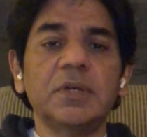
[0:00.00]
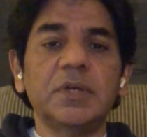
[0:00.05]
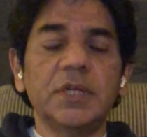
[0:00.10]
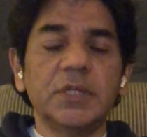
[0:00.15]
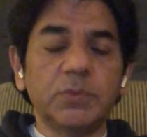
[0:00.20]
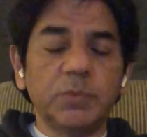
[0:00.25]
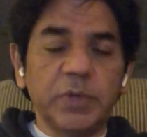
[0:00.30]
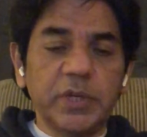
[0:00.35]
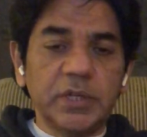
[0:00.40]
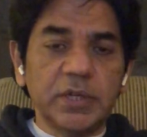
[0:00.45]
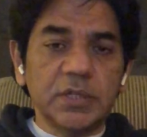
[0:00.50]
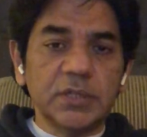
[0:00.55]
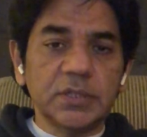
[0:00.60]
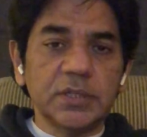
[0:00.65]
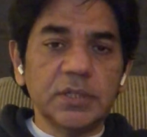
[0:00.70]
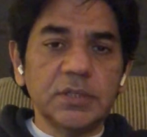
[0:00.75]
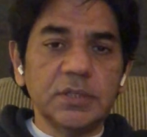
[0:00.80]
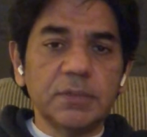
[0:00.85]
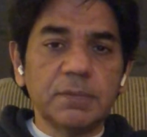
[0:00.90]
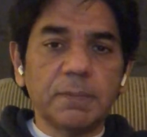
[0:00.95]
his
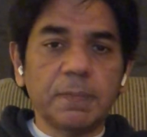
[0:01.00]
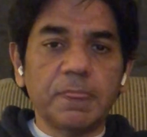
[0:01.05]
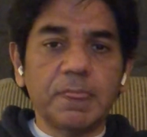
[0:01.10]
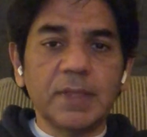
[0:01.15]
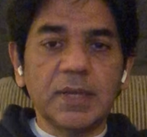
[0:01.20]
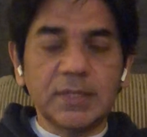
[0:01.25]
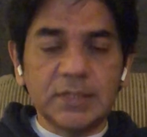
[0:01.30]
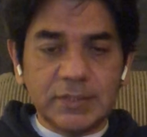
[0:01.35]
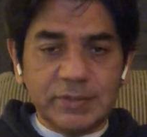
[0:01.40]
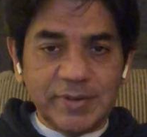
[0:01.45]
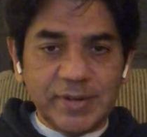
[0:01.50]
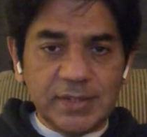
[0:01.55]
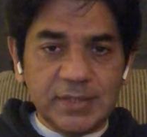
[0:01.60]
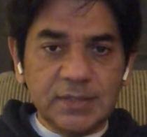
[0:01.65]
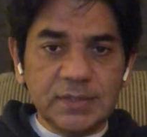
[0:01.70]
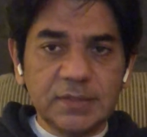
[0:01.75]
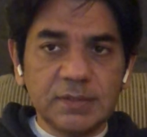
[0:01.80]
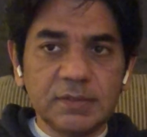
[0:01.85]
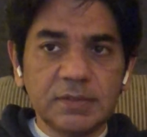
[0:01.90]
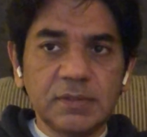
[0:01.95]
weaknesses, his
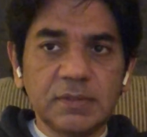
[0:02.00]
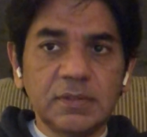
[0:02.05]
strengths.